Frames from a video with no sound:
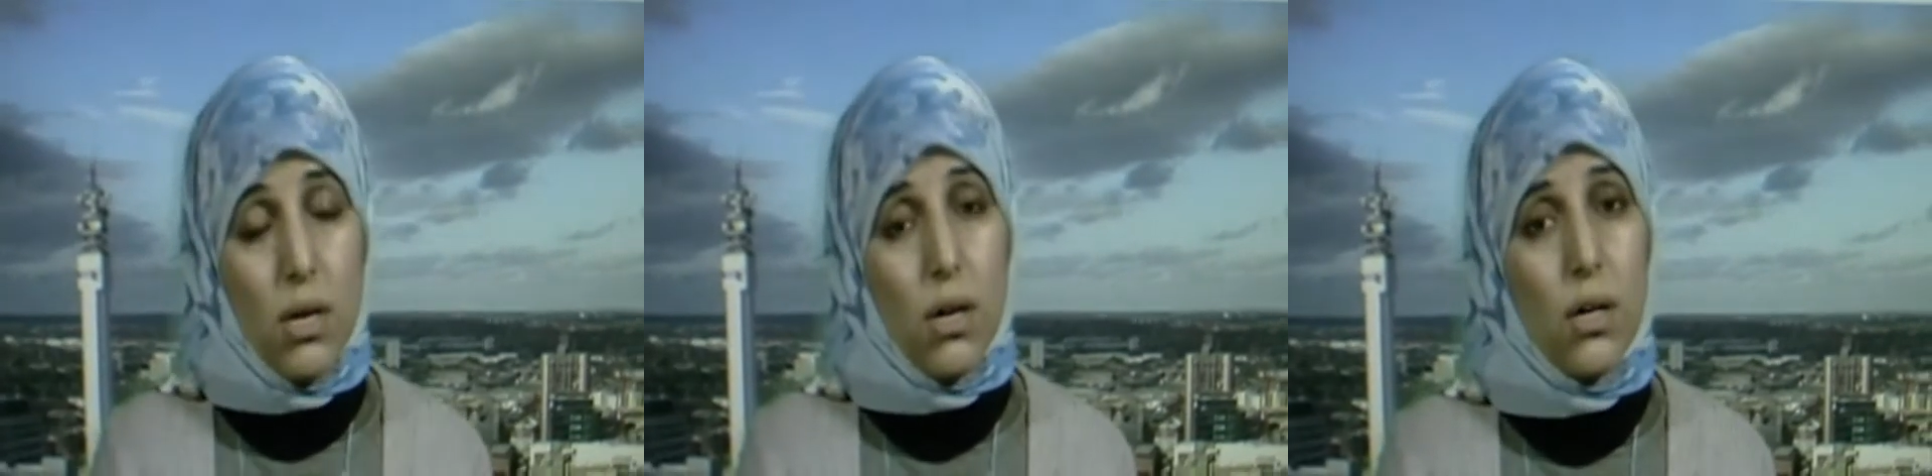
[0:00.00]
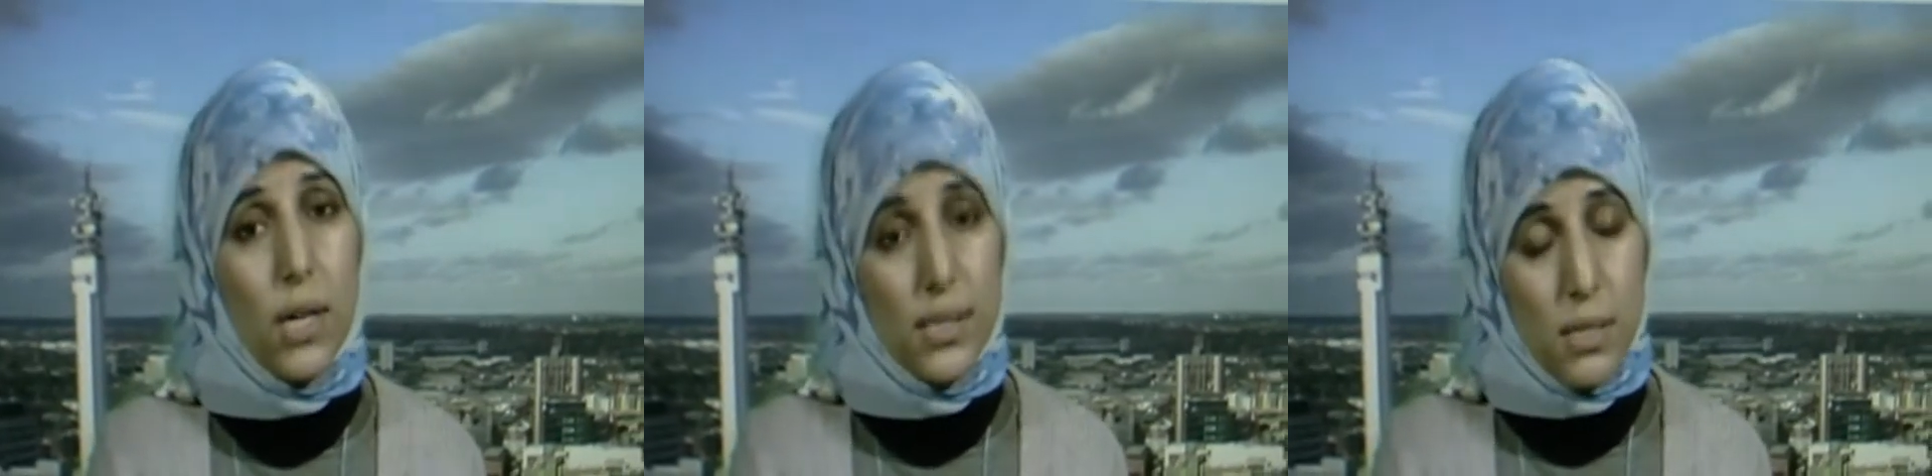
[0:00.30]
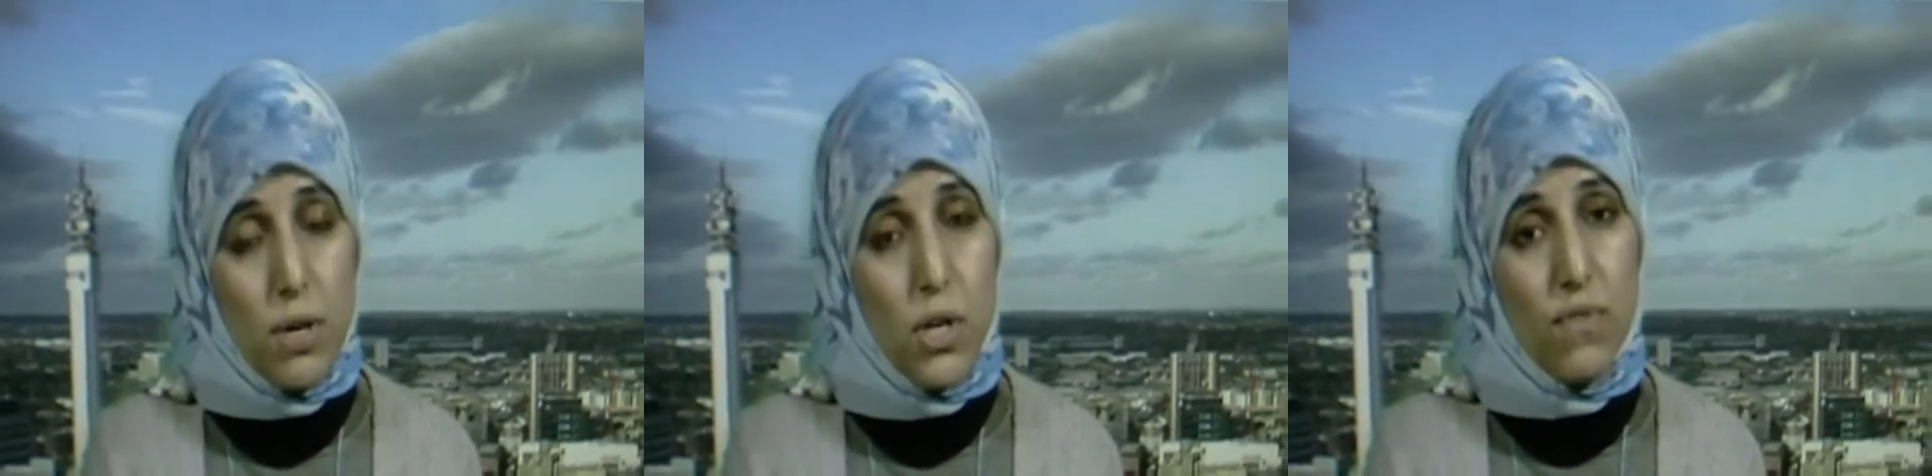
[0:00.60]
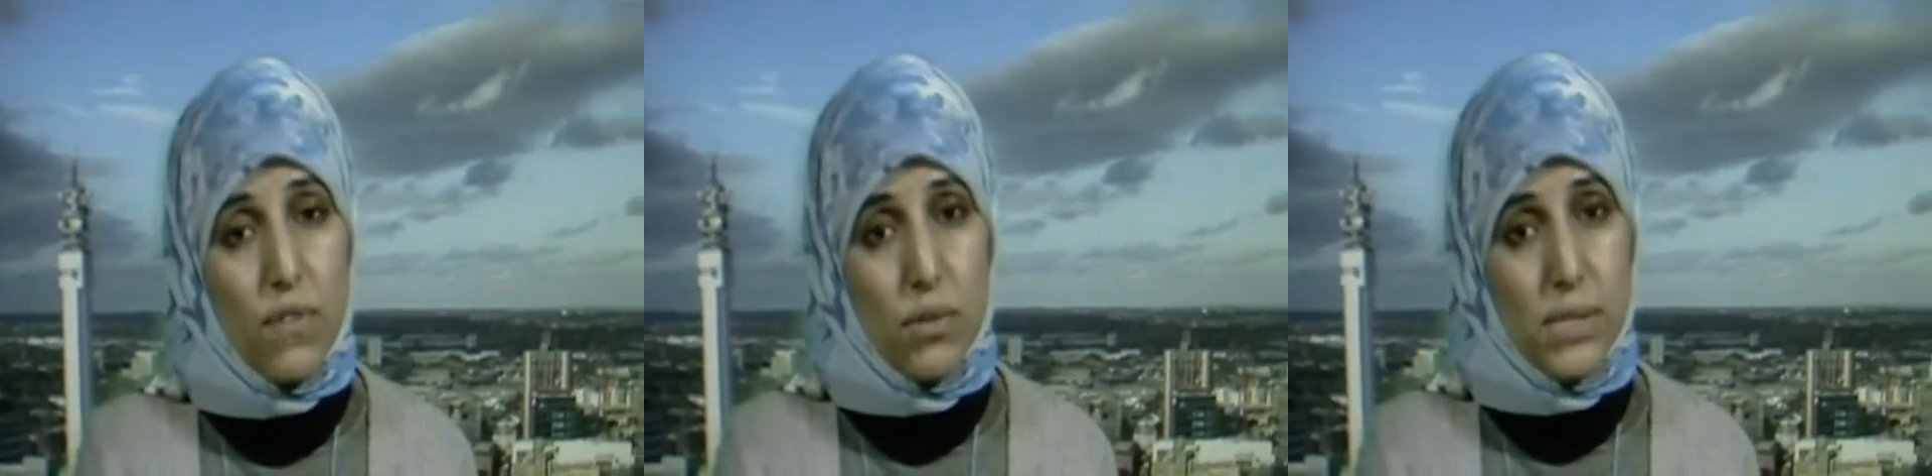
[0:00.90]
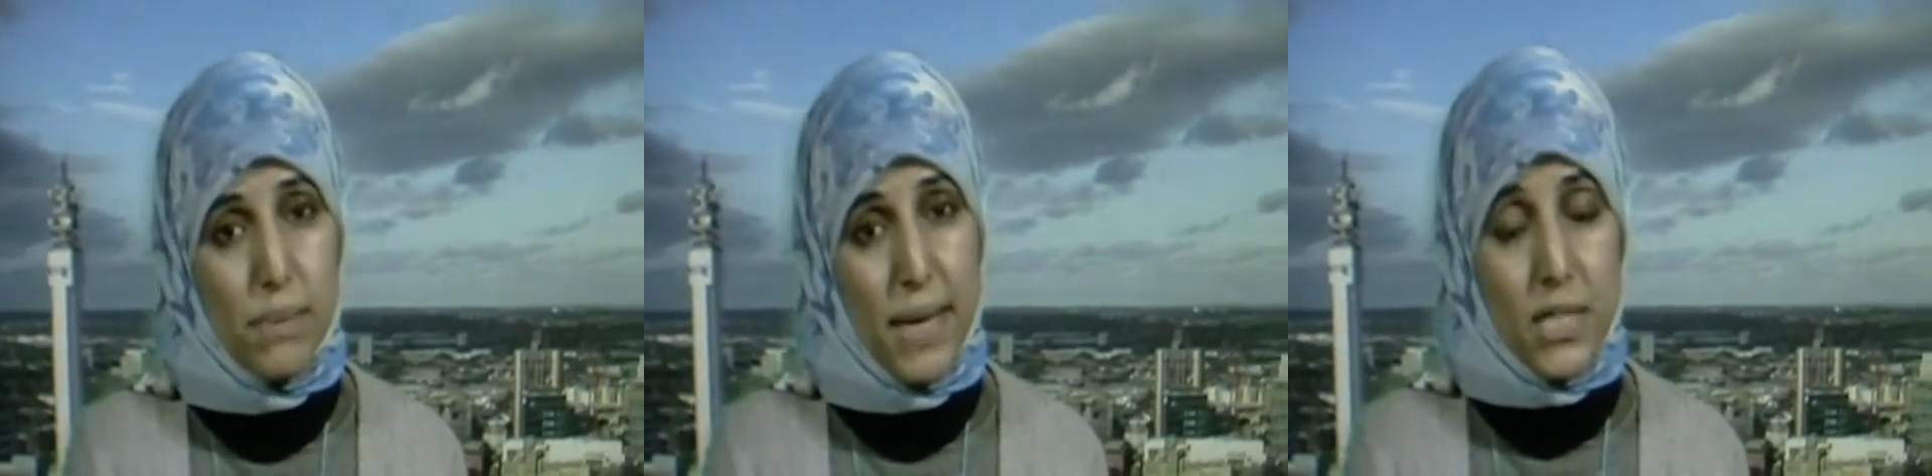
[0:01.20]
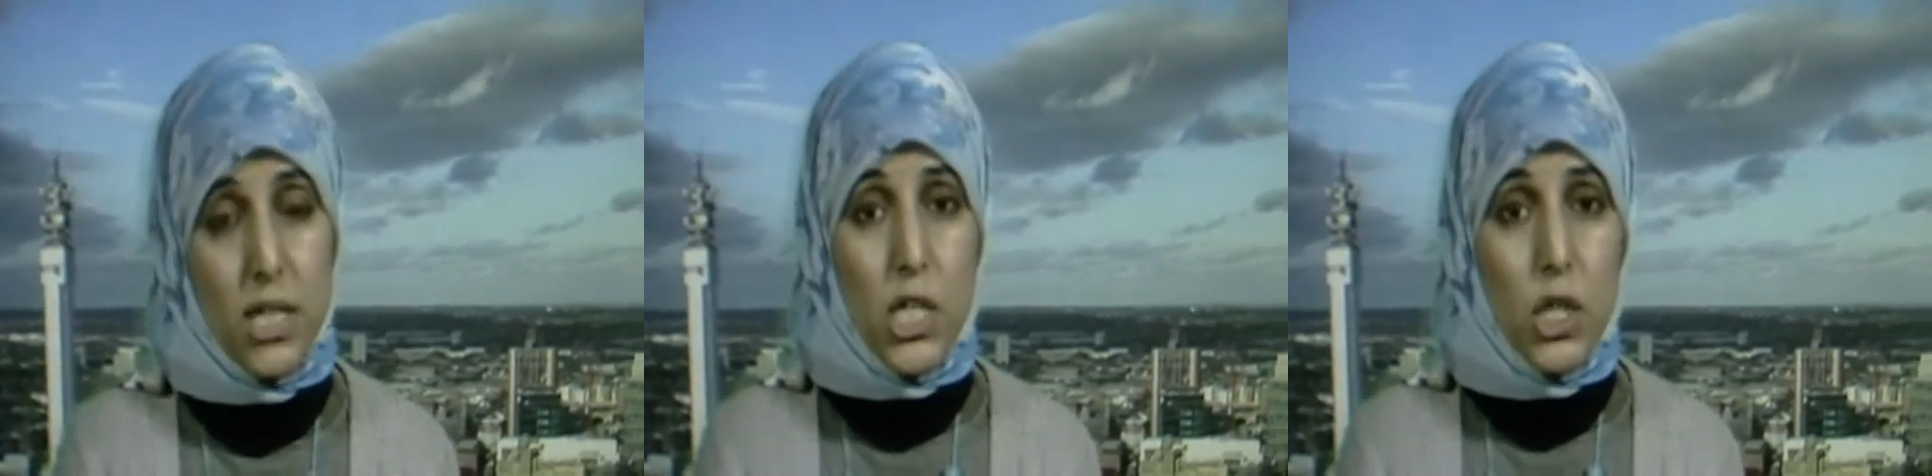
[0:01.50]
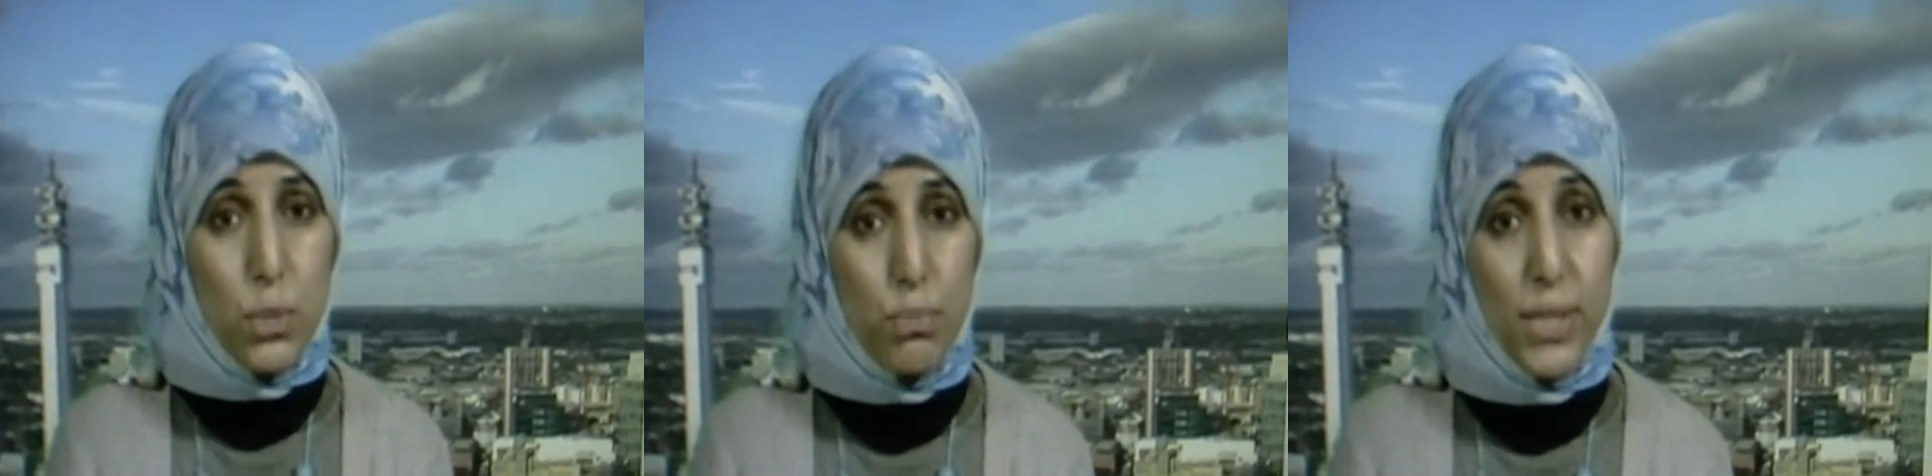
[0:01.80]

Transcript: as a mark of our respect. To